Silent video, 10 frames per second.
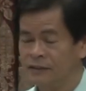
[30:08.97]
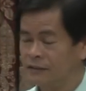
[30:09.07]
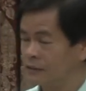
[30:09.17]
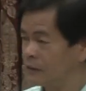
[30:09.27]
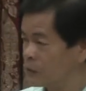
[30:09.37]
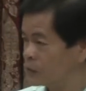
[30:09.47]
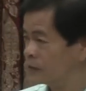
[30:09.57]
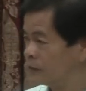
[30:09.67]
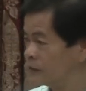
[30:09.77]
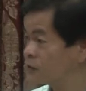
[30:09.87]
that the
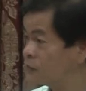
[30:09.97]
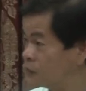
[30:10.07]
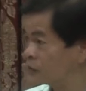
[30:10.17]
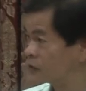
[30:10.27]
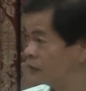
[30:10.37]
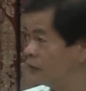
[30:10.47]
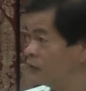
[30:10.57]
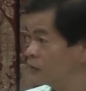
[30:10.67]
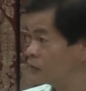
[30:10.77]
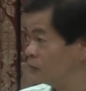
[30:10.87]
Lord is forced
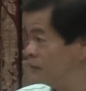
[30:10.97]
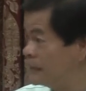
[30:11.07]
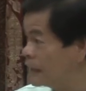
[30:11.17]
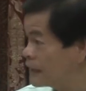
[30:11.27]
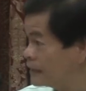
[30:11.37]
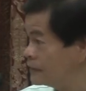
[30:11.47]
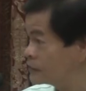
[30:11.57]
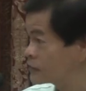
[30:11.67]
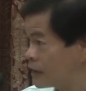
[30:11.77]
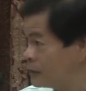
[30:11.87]
to delay
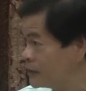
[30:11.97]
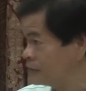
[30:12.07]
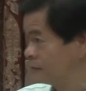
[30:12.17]
his coming?